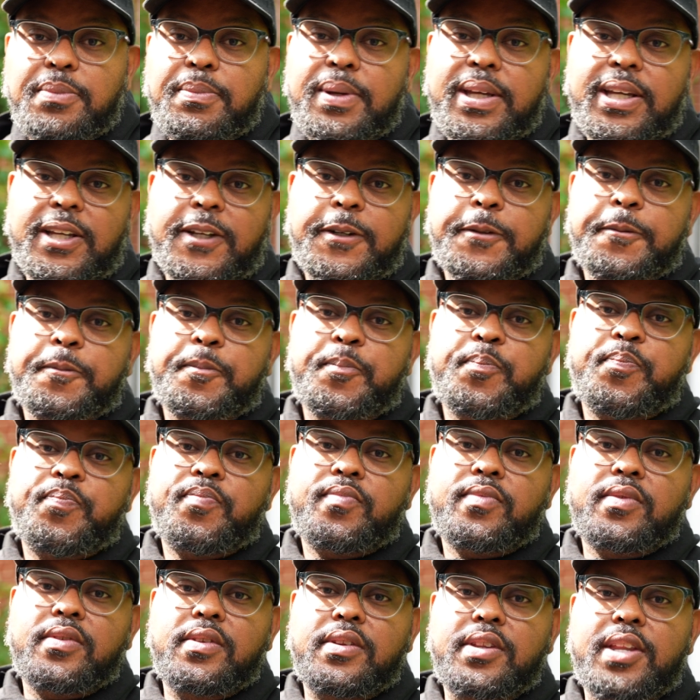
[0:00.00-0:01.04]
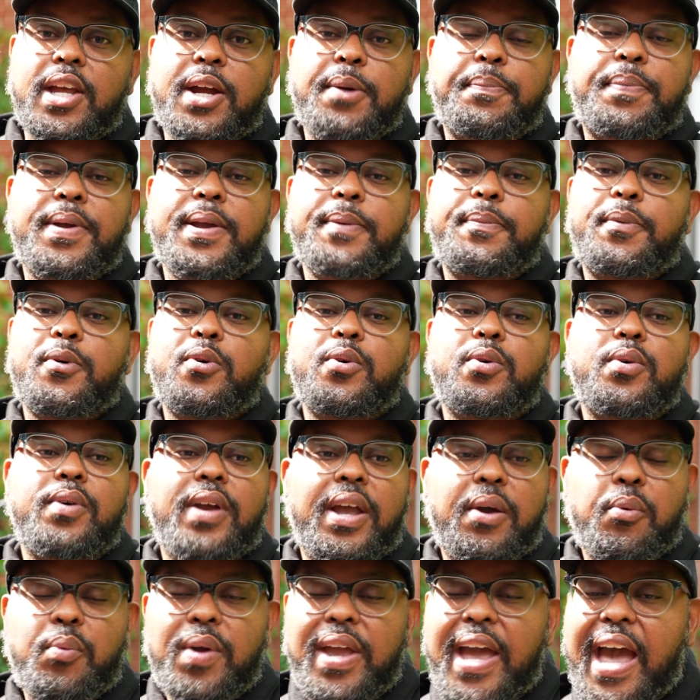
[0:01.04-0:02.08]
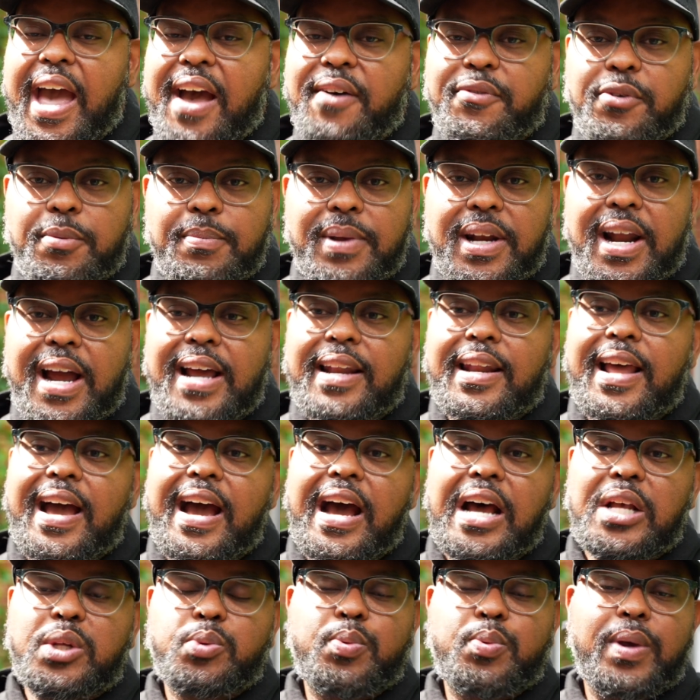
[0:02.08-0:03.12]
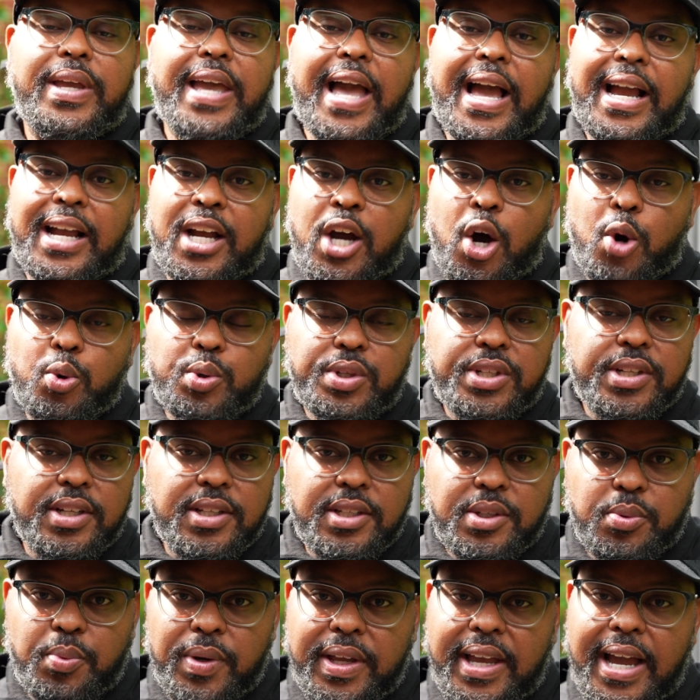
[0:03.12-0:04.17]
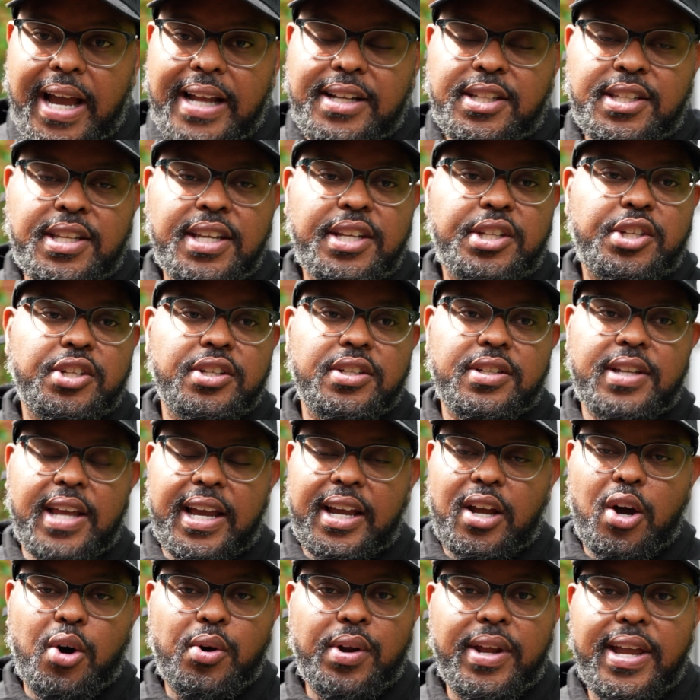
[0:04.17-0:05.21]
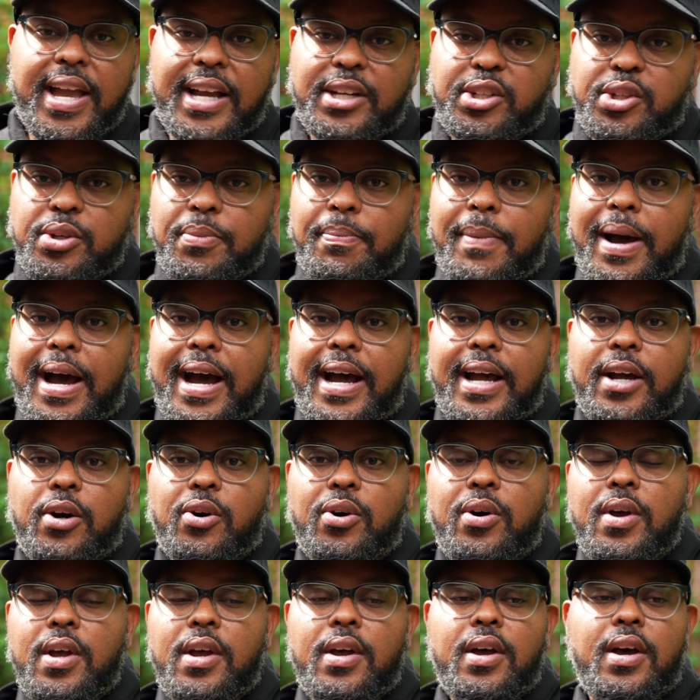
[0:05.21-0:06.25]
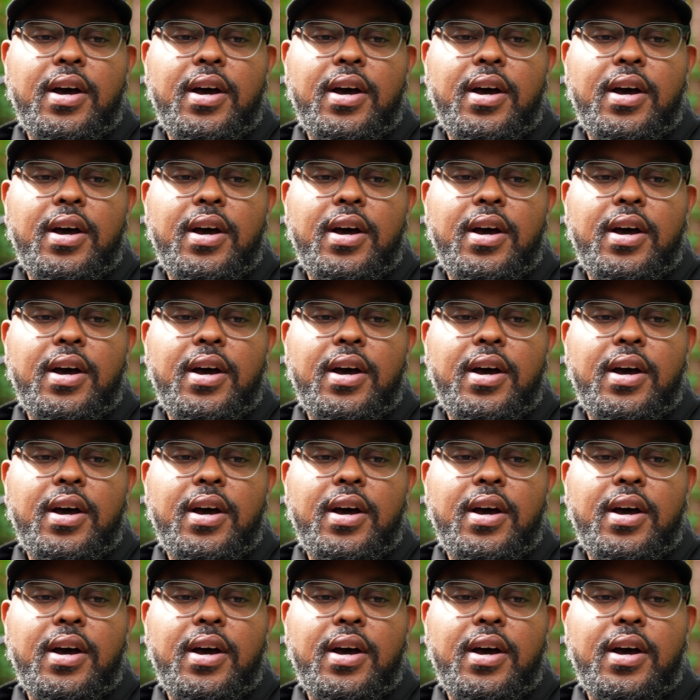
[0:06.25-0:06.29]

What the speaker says: me. There are people, and we have them in our lives. We got coaches, we got teachers that go the extra mile.